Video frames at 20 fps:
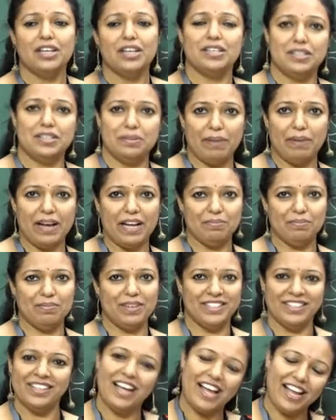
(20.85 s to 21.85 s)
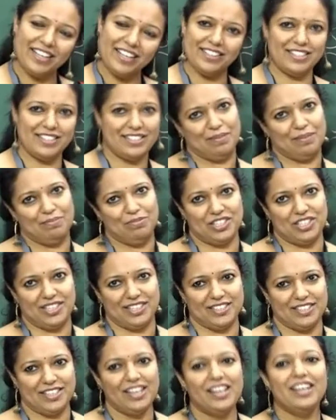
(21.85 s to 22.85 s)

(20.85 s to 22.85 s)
department and subject.